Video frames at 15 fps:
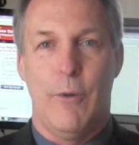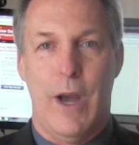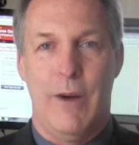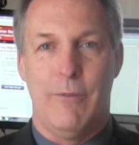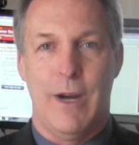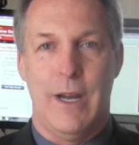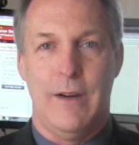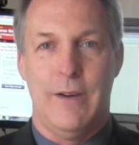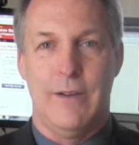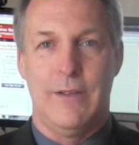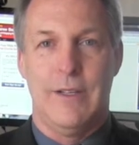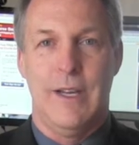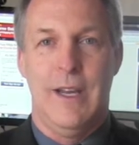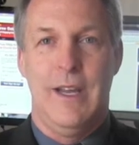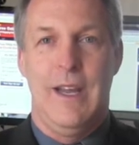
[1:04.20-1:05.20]
grant
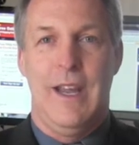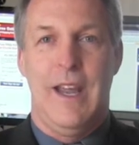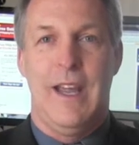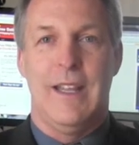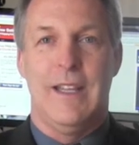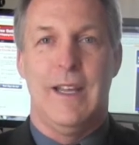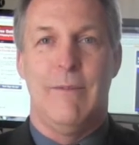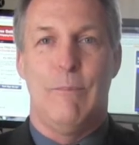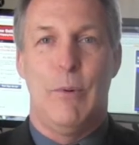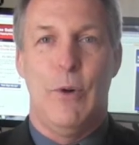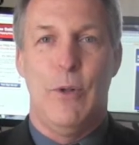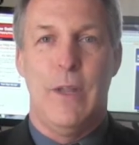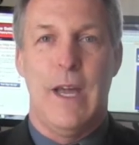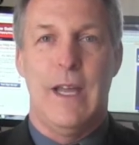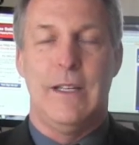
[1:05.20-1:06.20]
writers and then
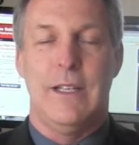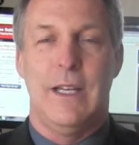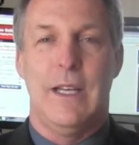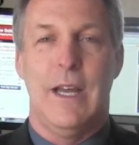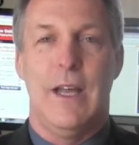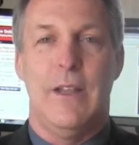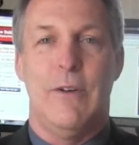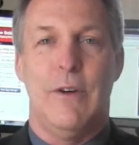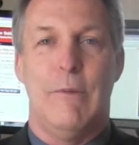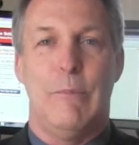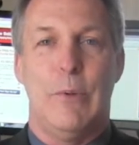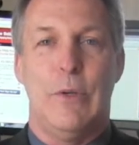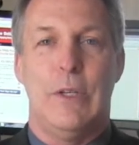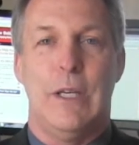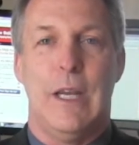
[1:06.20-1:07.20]
pull that together
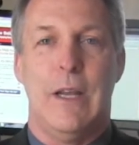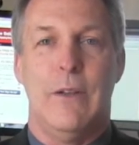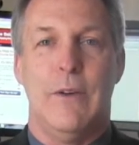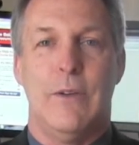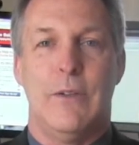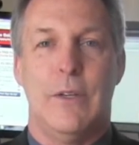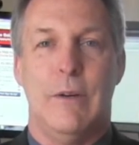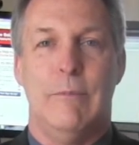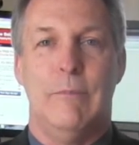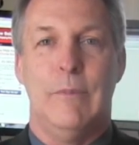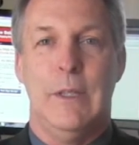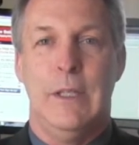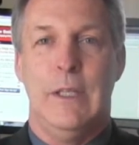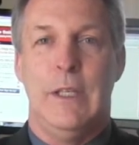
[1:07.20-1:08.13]
and put together some